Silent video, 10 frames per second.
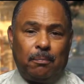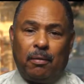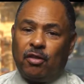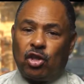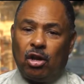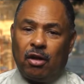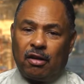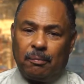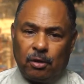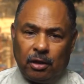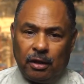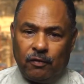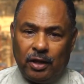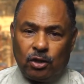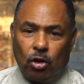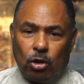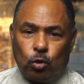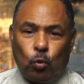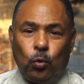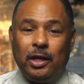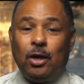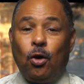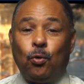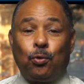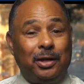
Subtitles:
month-long community event called Weho